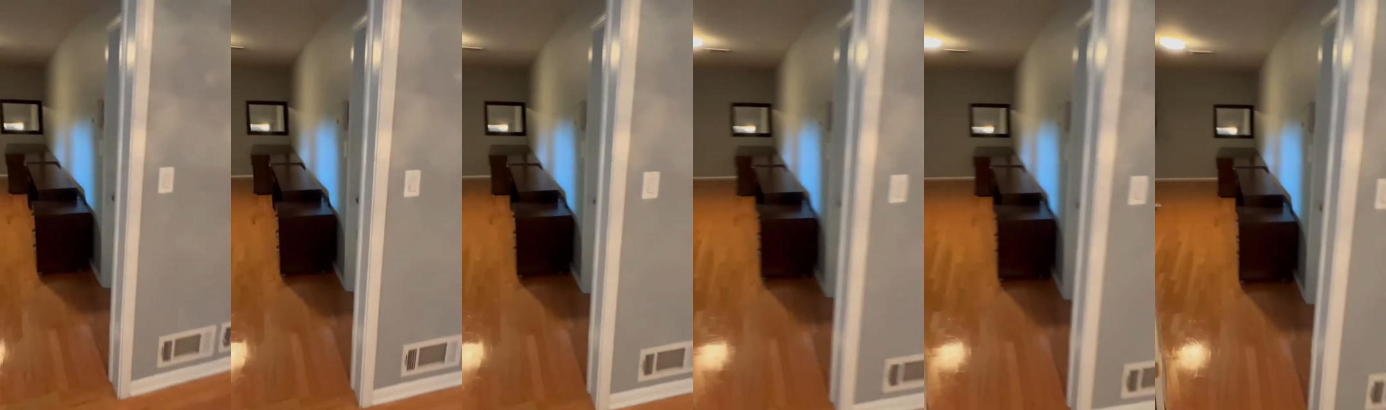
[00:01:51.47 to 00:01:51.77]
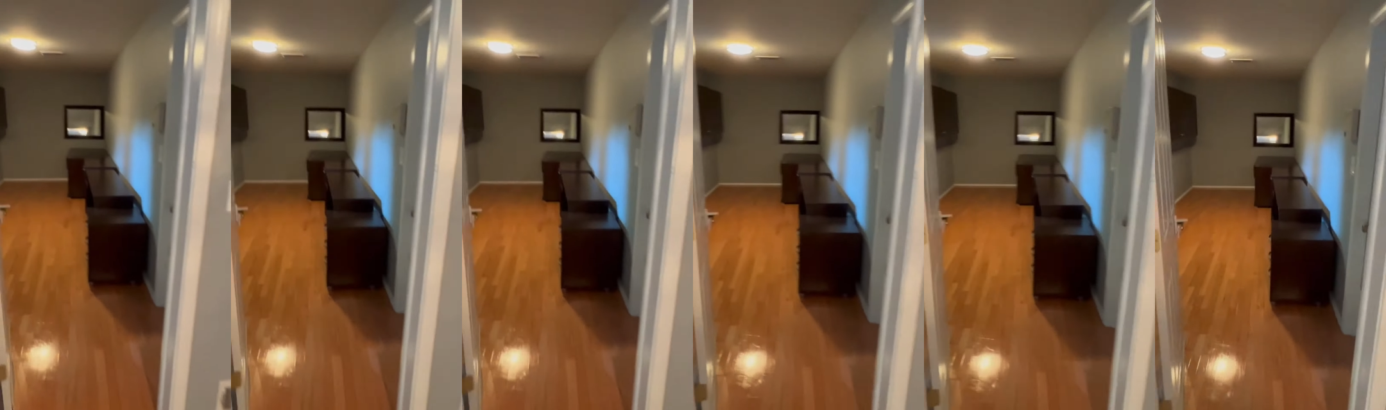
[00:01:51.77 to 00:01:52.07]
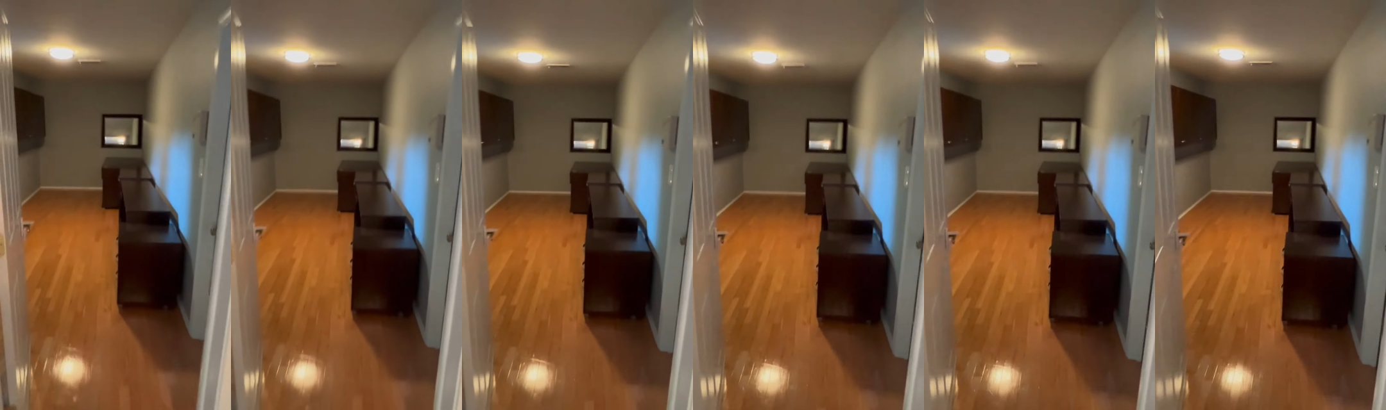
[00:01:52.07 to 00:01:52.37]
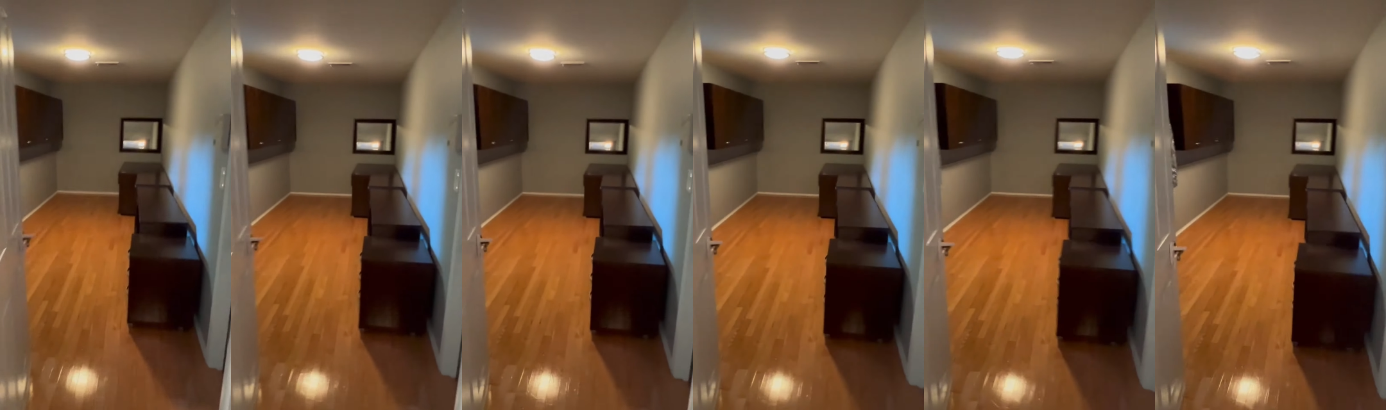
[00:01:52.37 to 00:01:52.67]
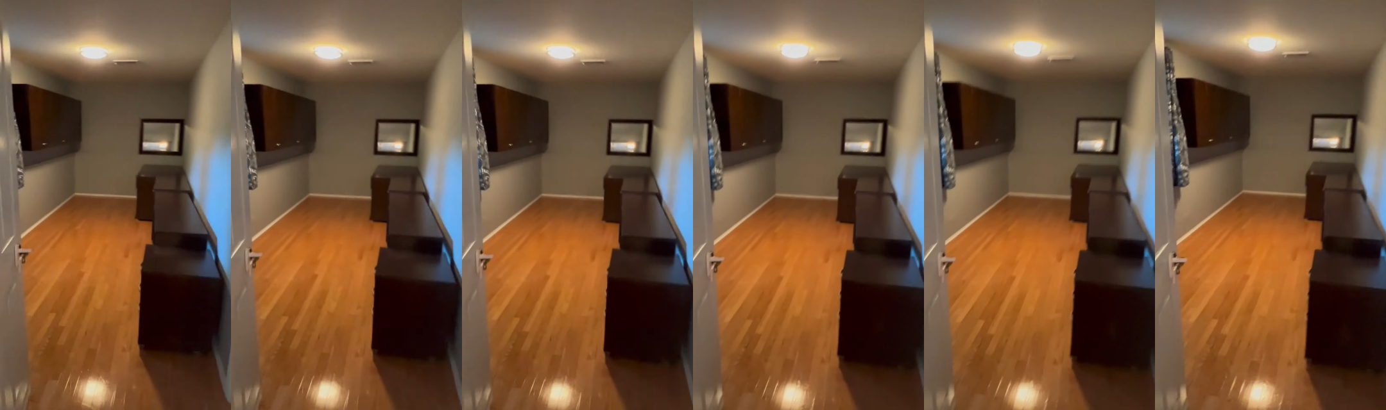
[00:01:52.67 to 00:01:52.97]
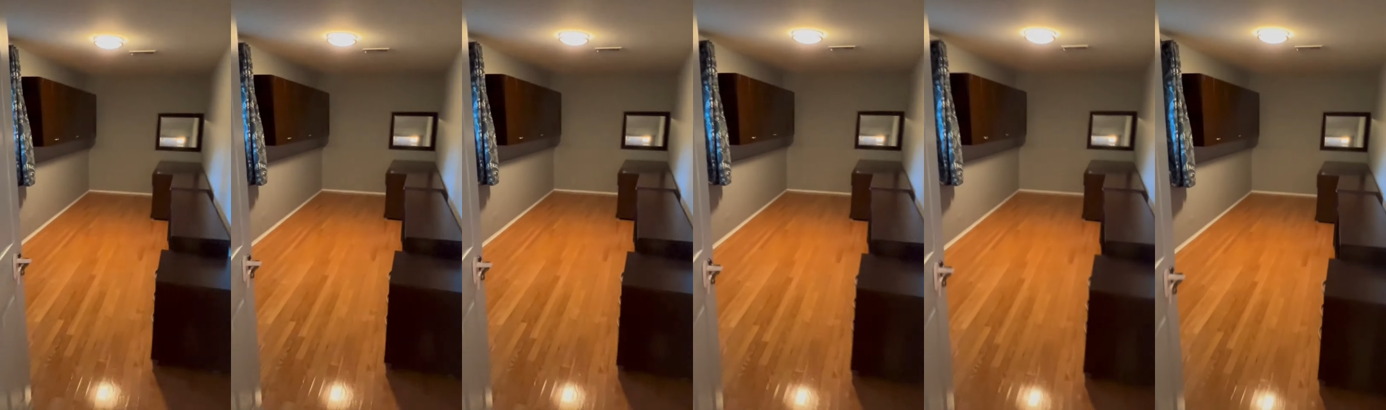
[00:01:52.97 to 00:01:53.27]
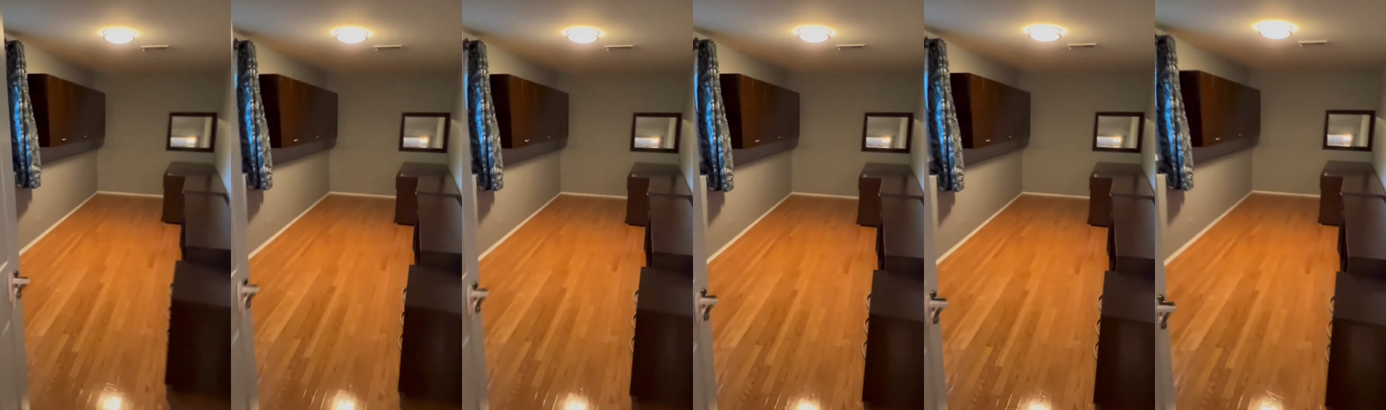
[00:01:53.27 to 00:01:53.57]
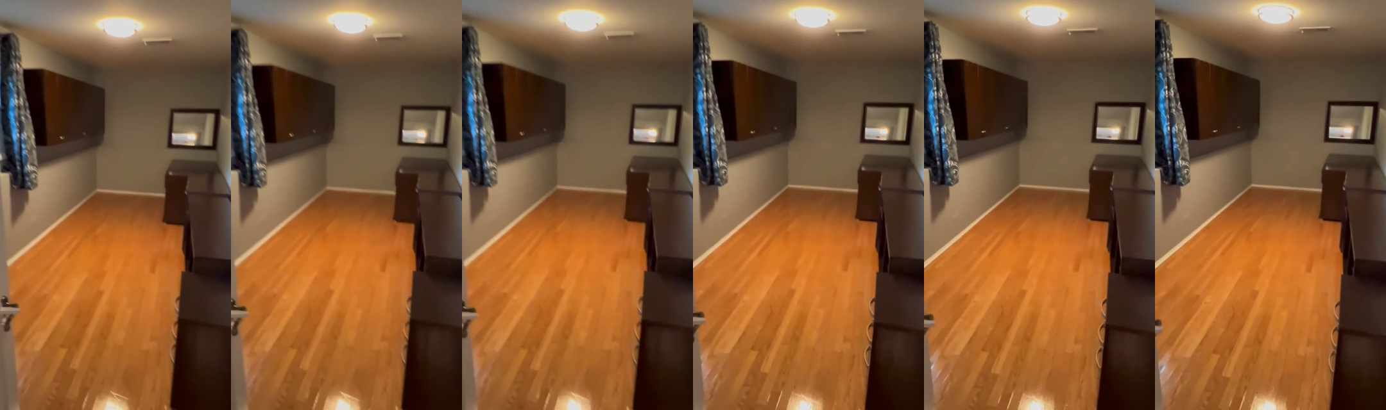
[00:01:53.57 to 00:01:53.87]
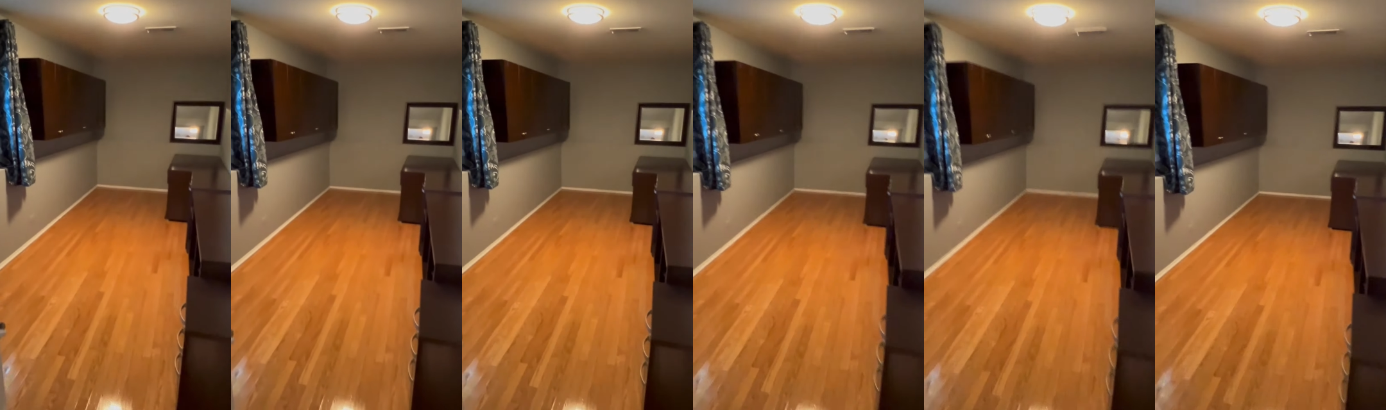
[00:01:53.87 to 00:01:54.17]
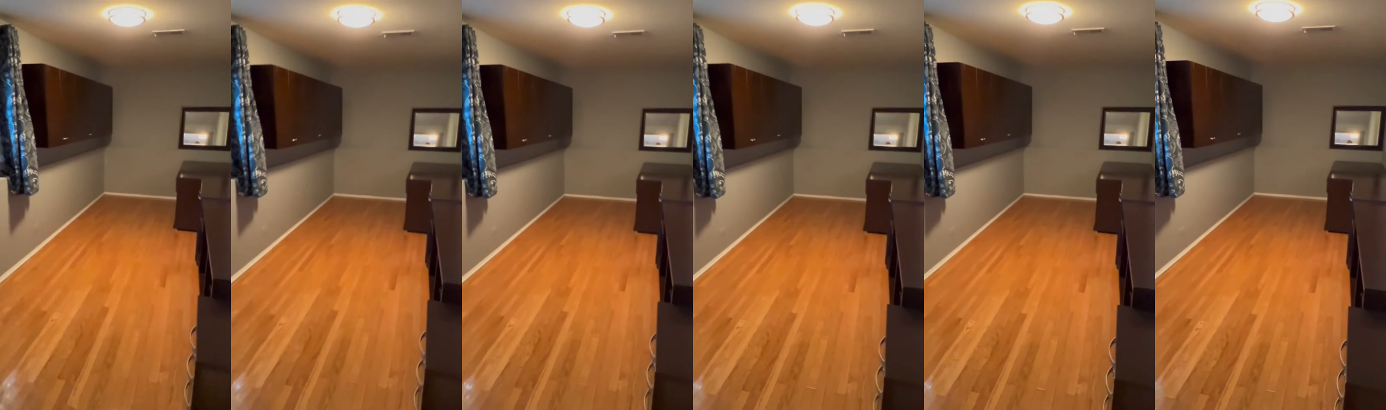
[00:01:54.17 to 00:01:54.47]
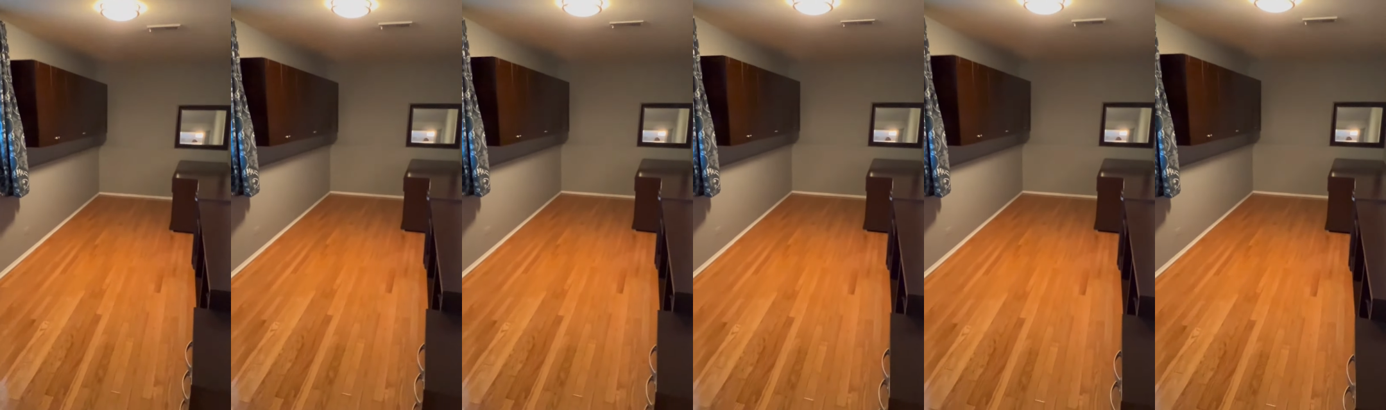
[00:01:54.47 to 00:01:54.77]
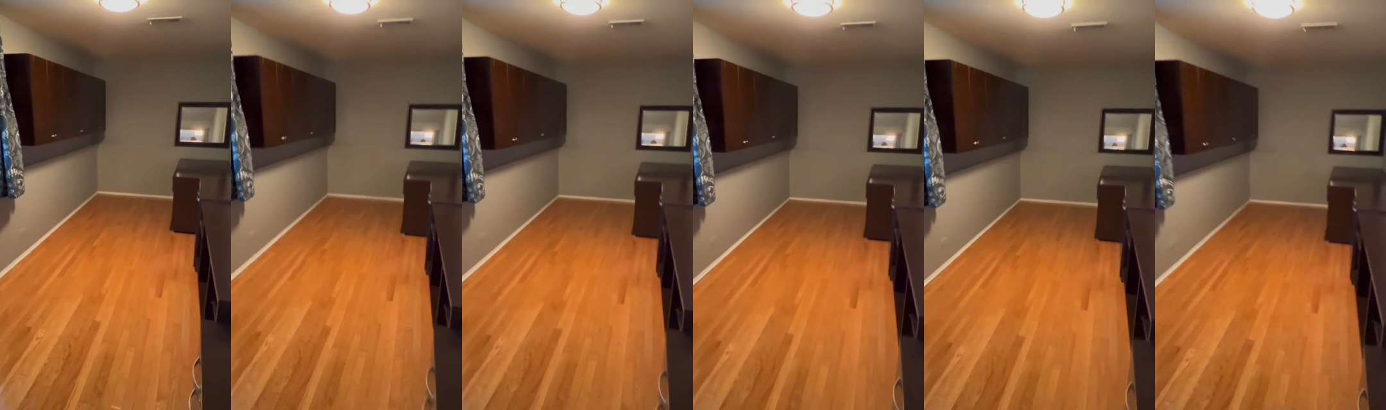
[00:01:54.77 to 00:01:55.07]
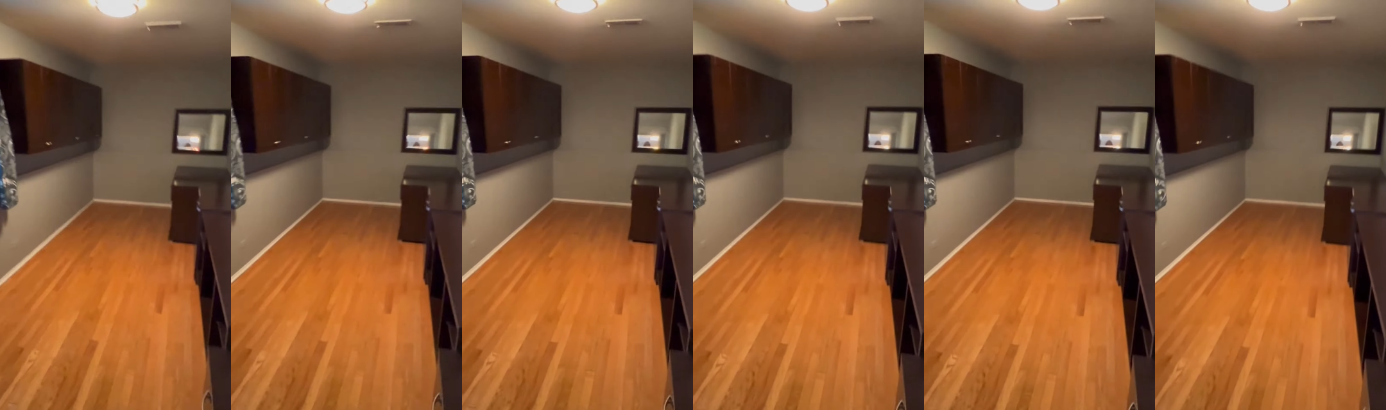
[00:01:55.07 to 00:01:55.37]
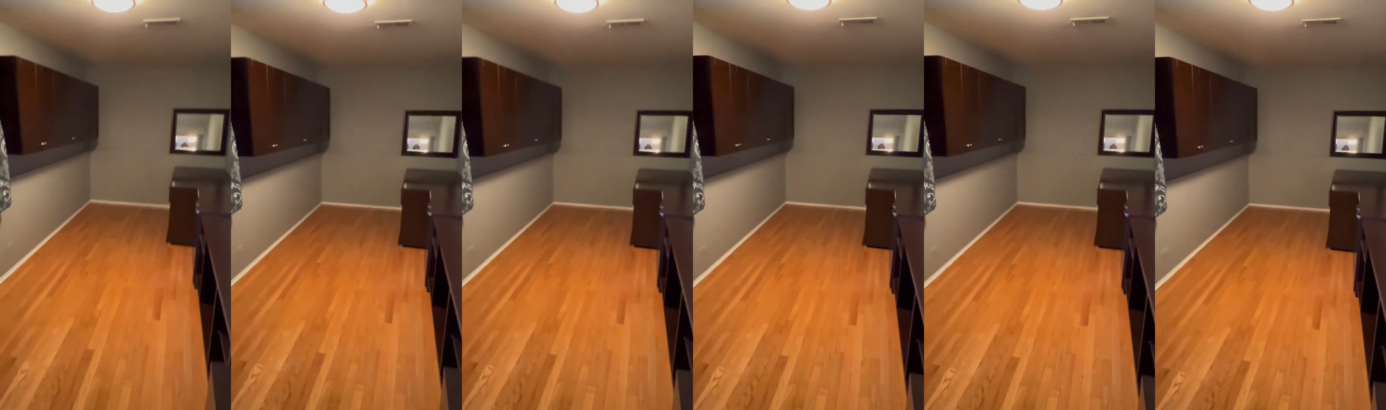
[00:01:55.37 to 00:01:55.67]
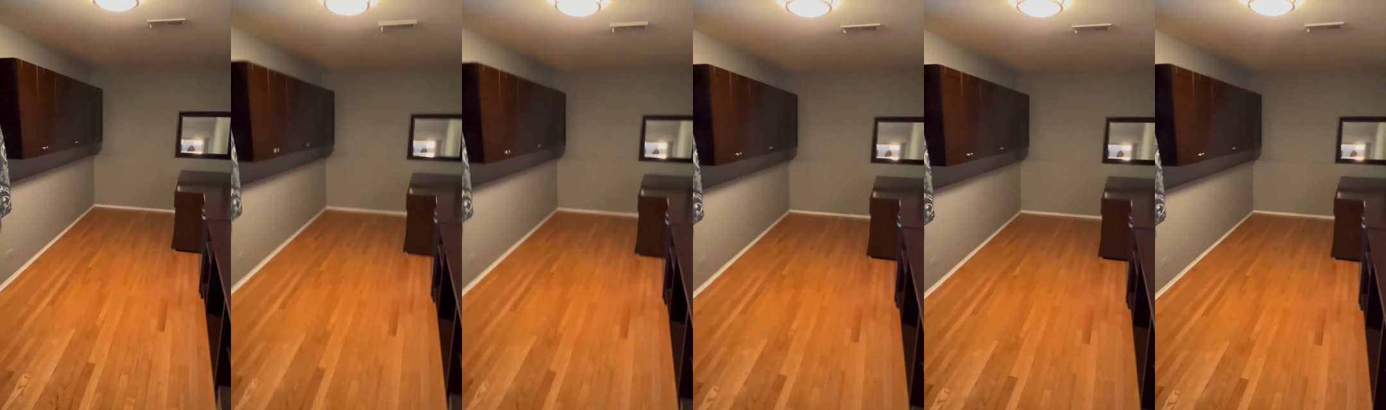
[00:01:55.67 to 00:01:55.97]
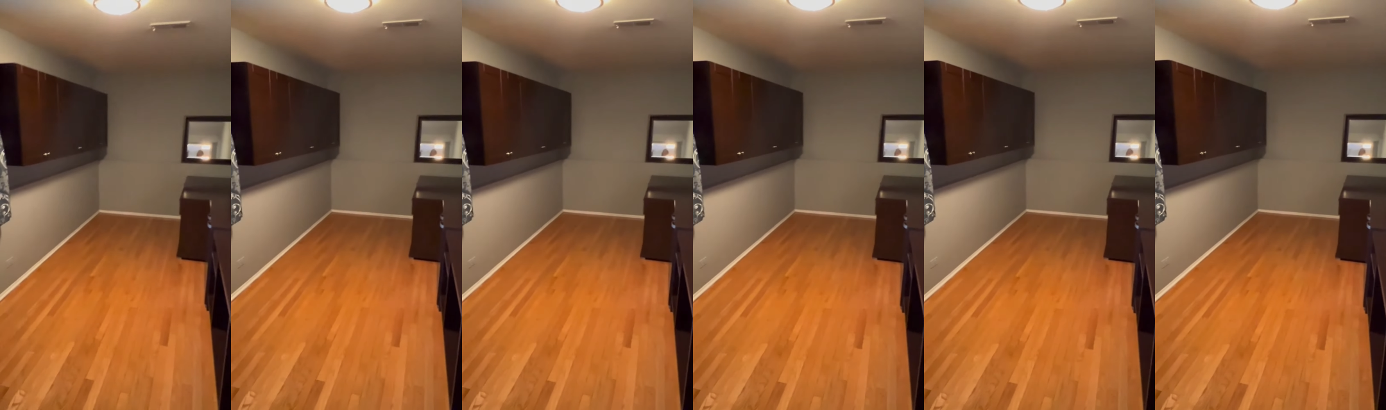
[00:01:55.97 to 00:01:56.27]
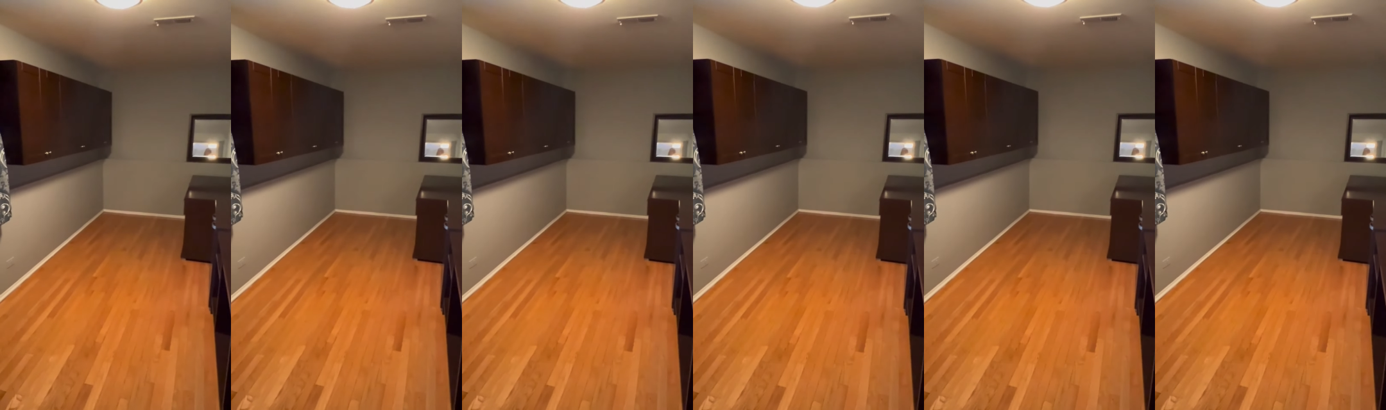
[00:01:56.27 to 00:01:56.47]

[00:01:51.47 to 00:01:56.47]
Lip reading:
(no speaker visible)